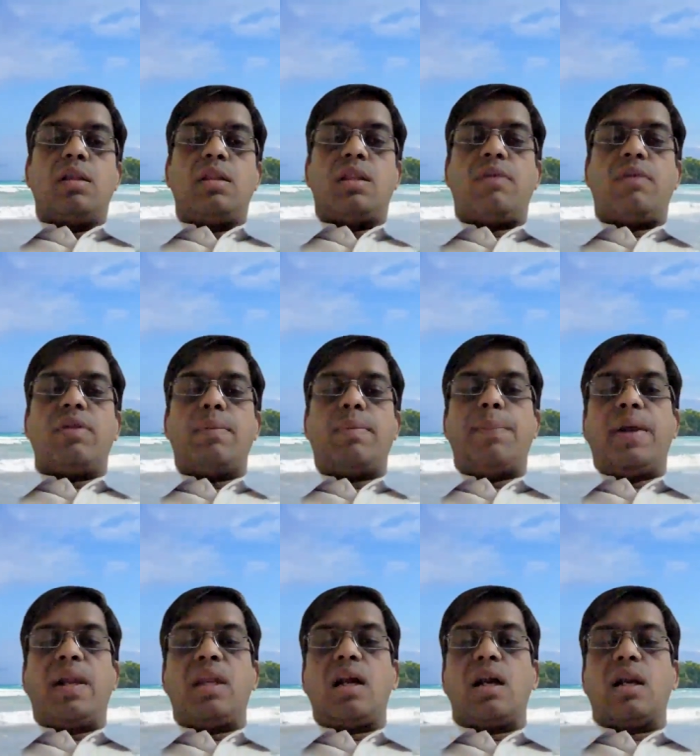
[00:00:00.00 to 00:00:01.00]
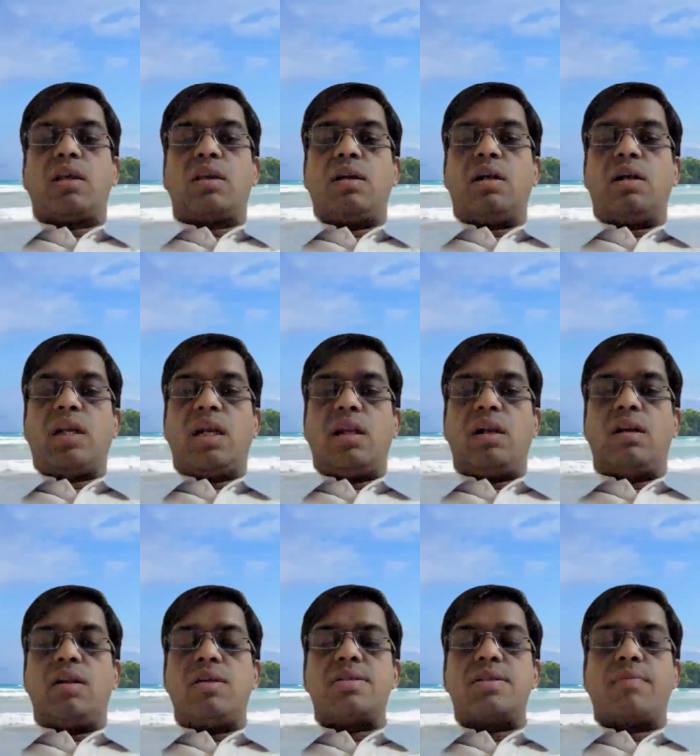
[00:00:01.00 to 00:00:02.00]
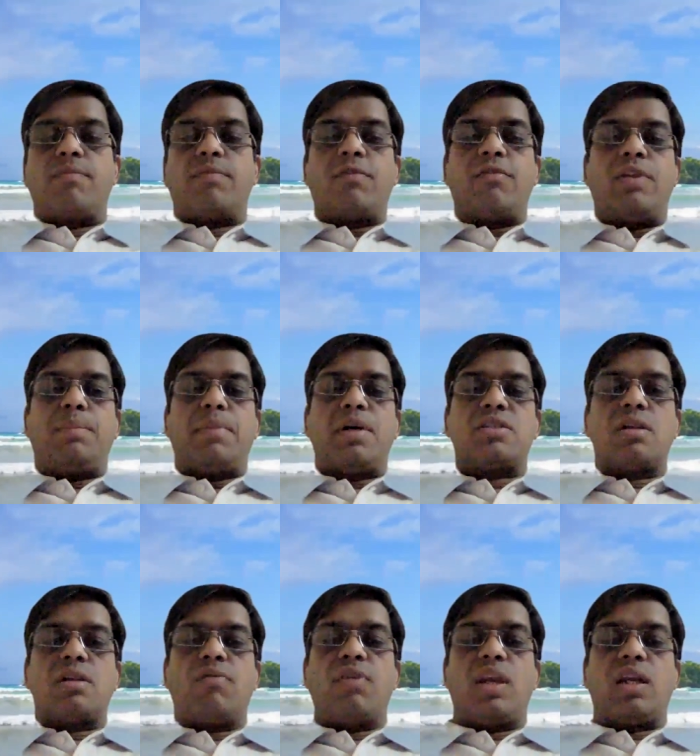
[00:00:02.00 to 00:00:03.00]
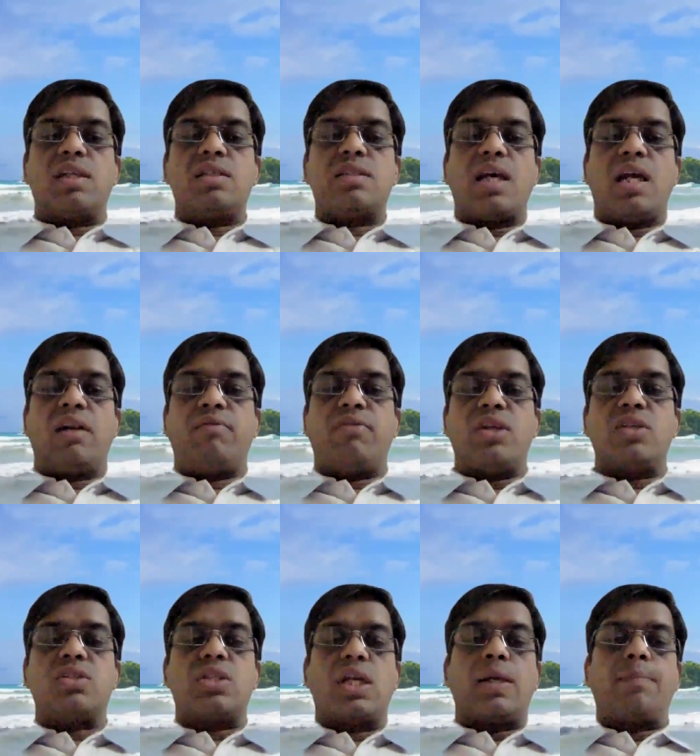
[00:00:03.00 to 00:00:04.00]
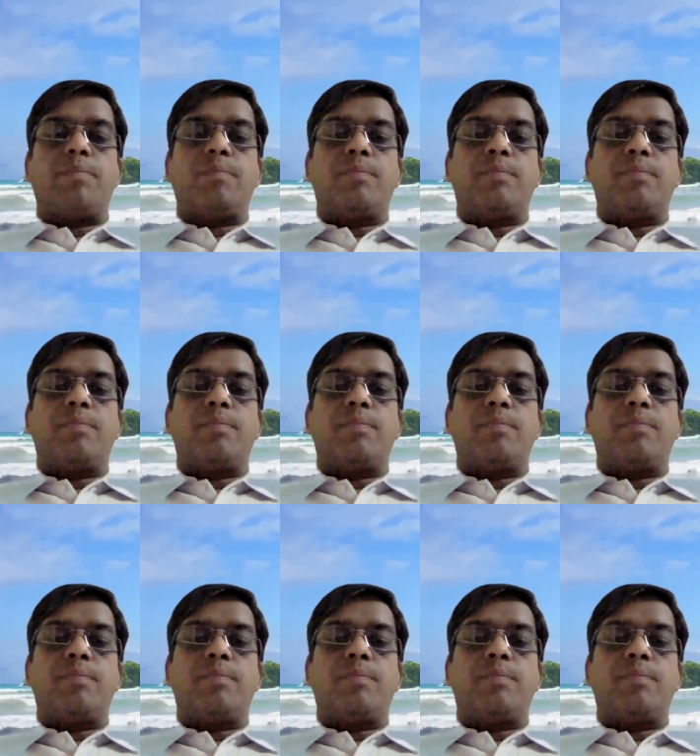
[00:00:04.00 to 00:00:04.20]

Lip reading: There will be periarticular tenderness with muscle weakness and wasting.